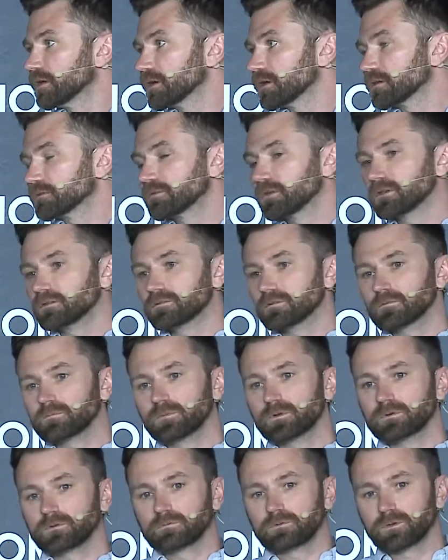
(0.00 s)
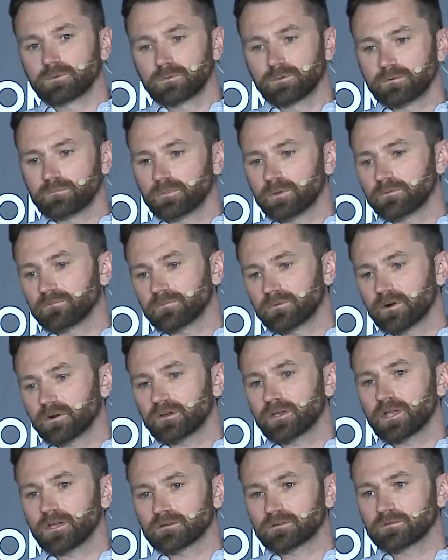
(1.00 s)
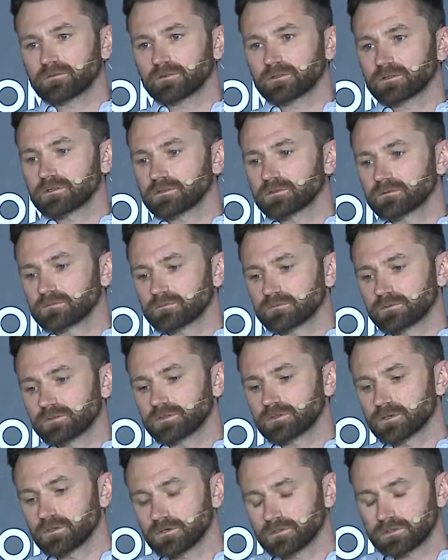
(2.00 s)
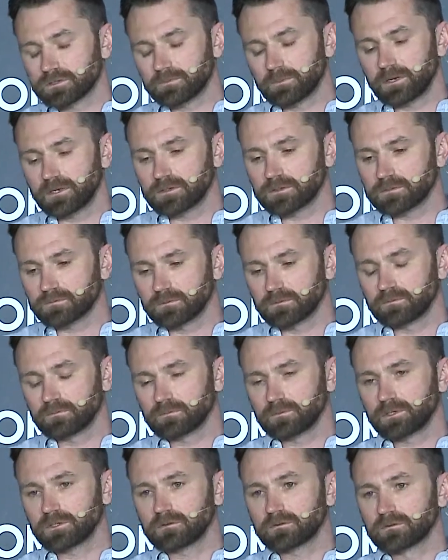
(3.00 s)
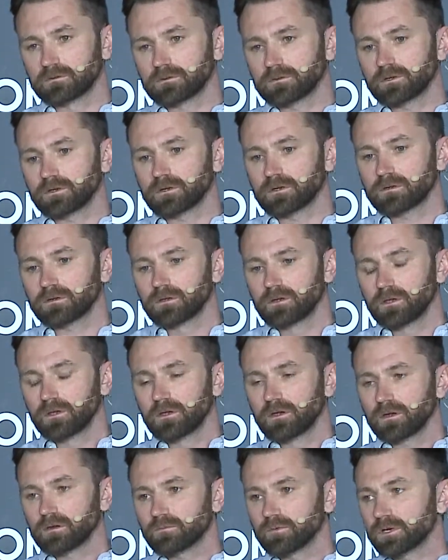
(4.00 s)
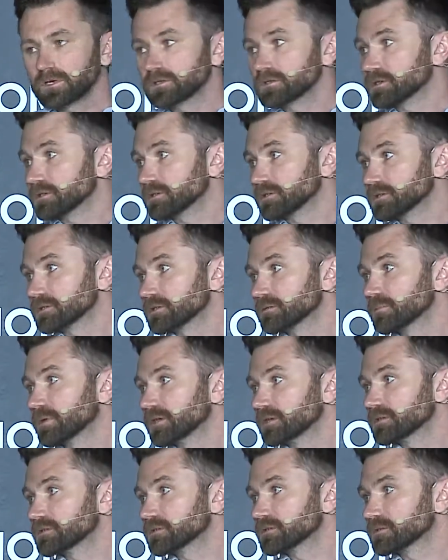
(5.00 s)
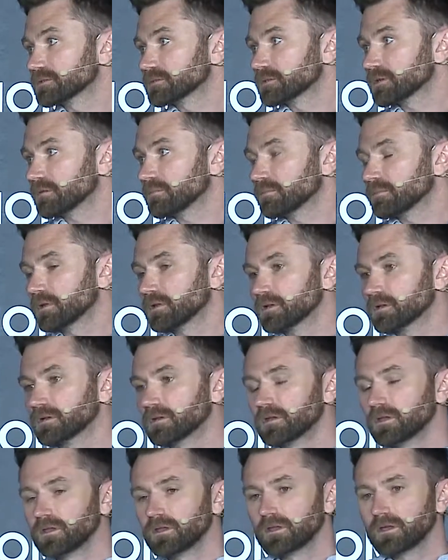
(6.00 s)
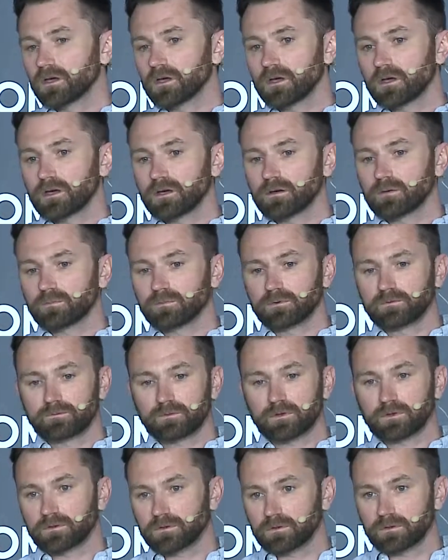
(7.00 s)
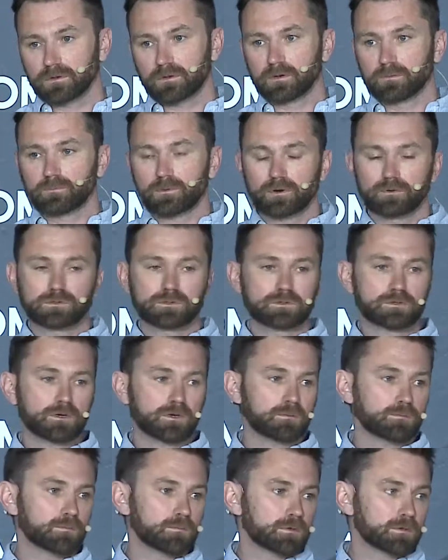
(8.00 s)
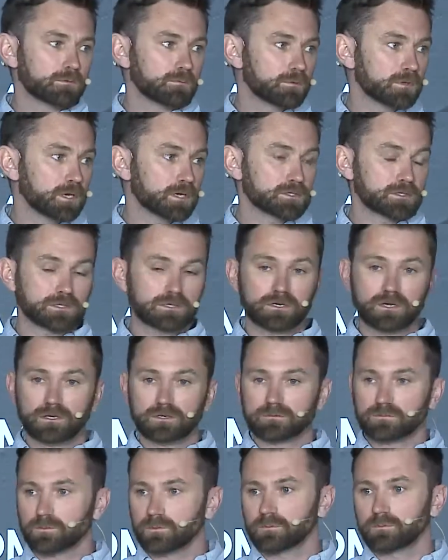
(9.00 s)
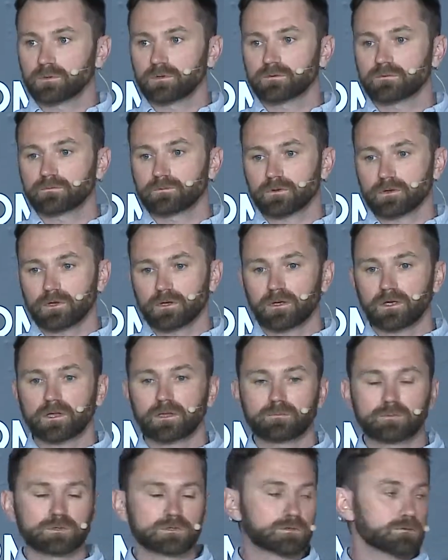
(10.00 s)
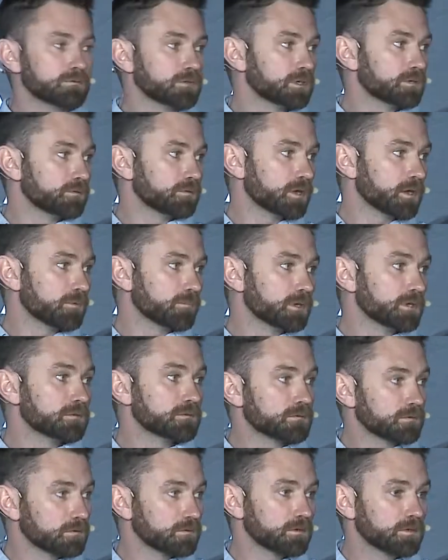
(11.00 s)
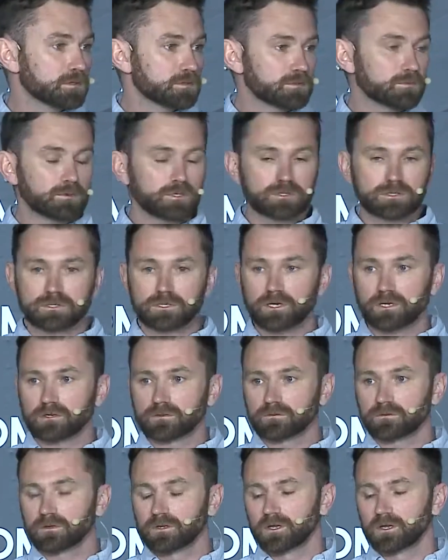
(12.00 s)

data. And we've been very active in this research space. We did a ring signature-based tumbler. We've done a prototype with SGX, where we moved elements of the EVM into SGX.